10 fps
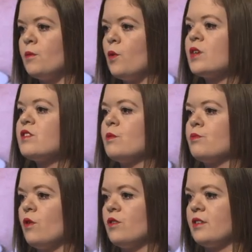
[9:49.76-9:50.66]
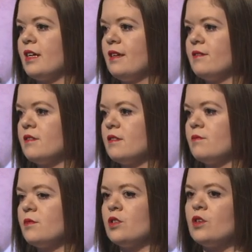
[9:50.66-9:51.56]
But what's the broader lens?
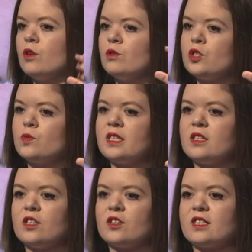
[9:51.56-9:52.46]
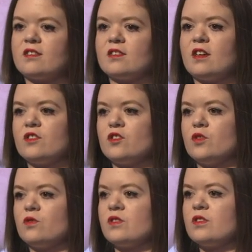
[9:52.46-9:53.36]
So not only do we need to look at design
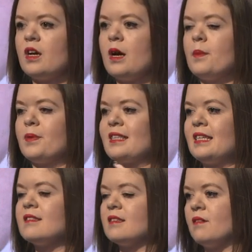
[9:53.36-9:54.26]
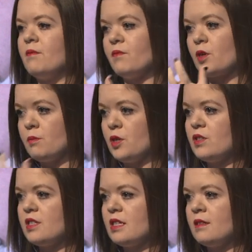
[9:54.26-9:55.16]
students, but this
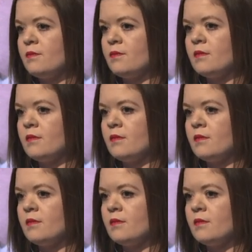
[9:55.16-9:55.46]
community